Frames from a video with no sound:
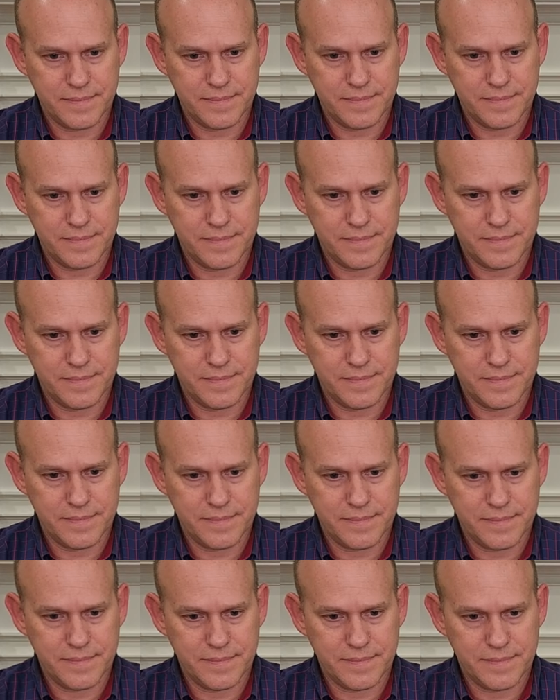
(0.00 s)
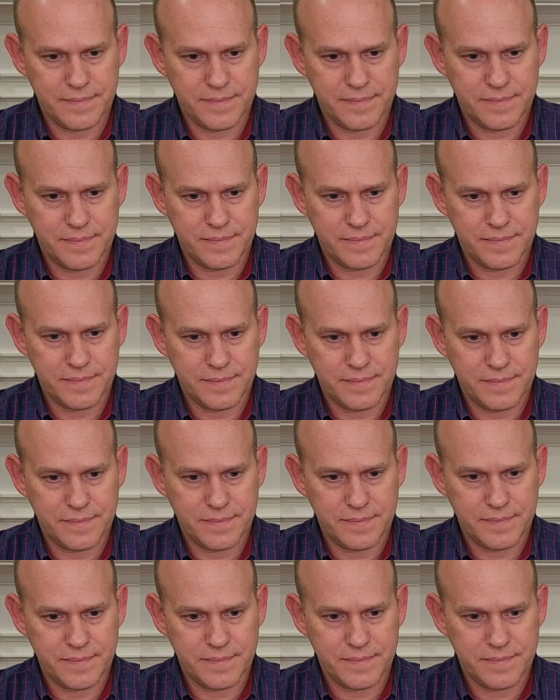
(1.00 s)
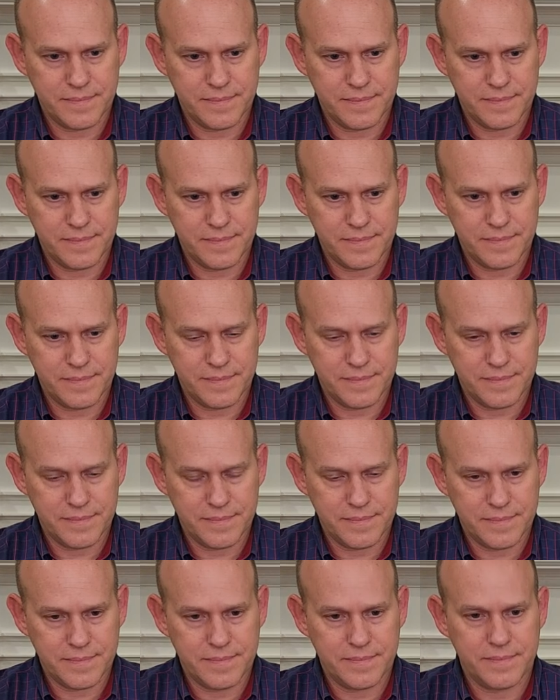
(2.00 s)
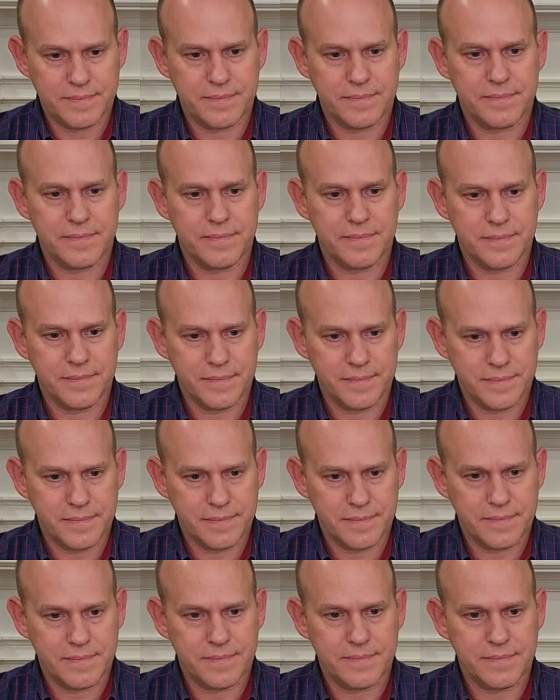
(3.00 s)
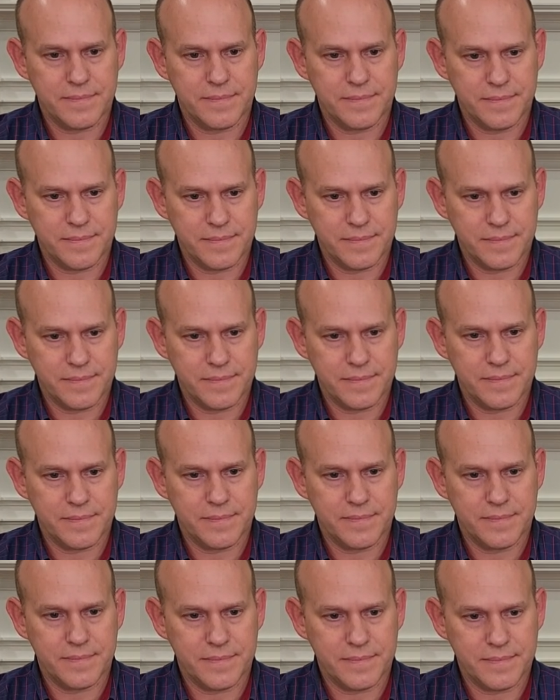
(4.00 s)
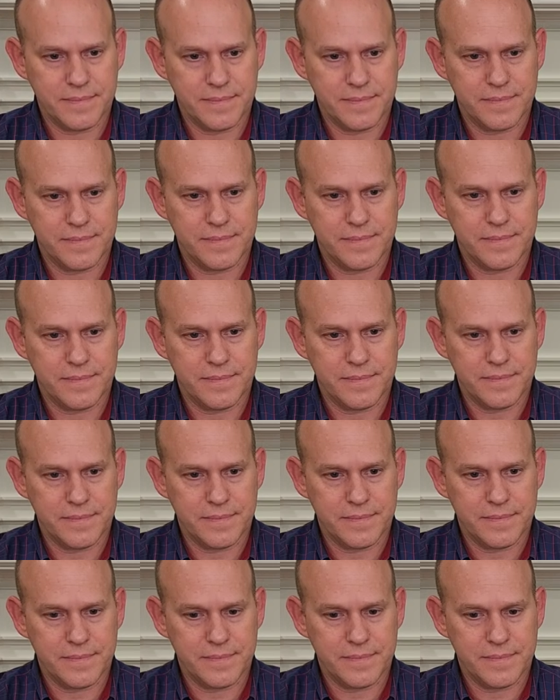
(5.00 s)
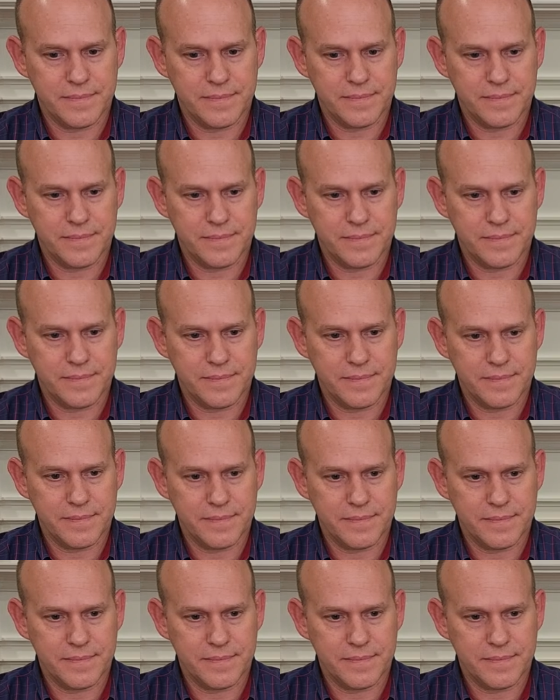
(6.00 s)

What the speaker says: [no speech]